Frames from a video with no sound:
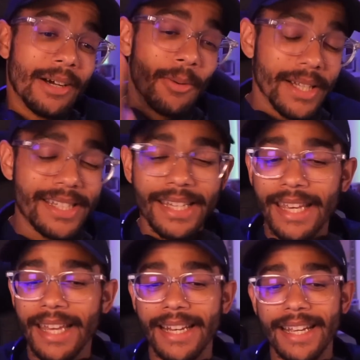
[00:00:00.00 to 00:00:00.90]
Once
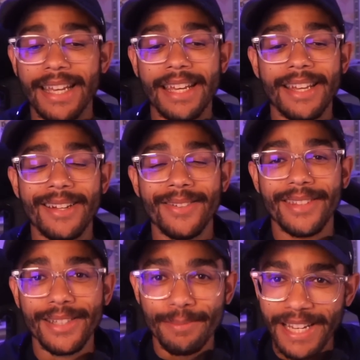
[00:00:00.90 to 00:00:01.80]
again, with
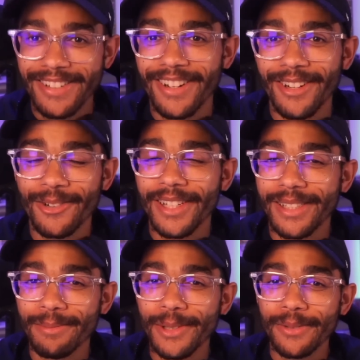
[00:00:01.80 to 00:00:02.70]
these Patreon
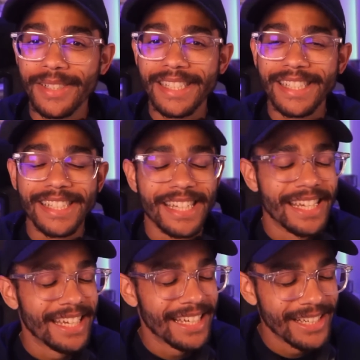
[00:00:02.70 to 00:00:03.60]
requested movies,
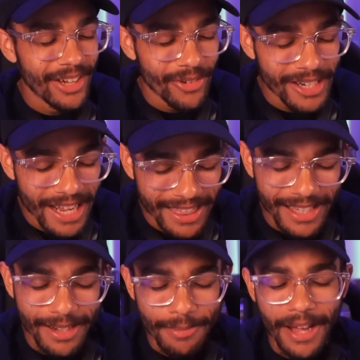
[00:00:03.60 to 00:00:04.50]
know
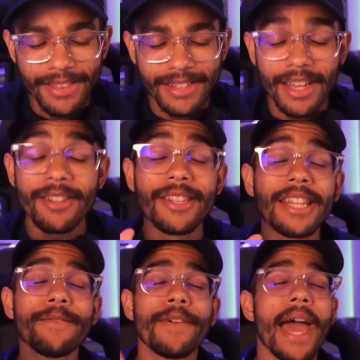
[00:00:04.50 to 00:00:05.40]
nothing about this other than
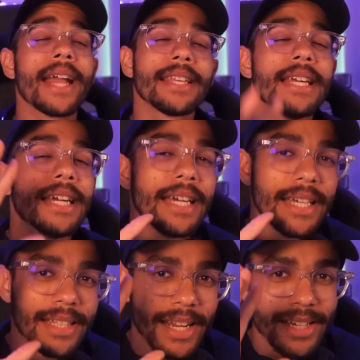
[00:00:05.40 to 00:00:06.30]
the fact
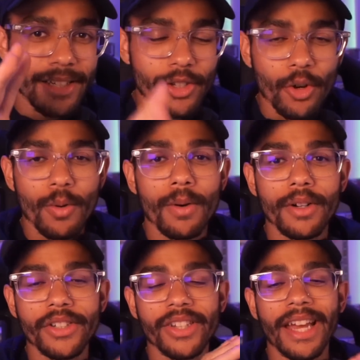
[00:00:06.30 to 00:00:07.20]
that it is a
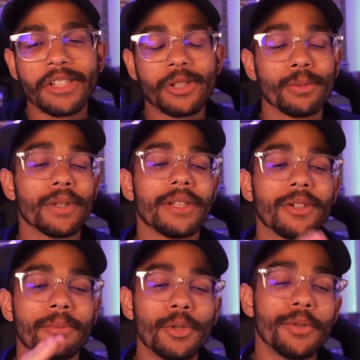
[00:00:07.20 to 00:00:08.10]
horror slash
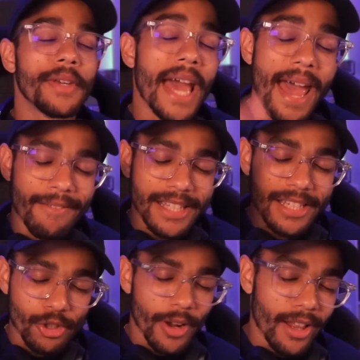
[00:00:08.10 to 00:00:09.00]
thriller movie. I haven't
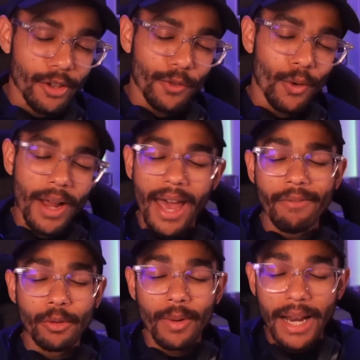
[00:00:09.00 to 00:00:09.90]
seen trailers for it. I
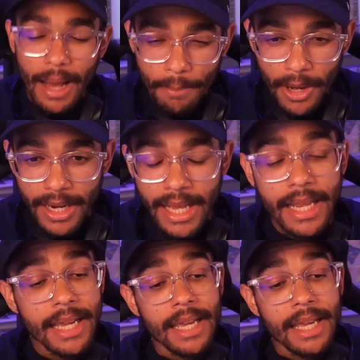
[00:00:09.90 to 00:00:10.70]
haven't read up on it.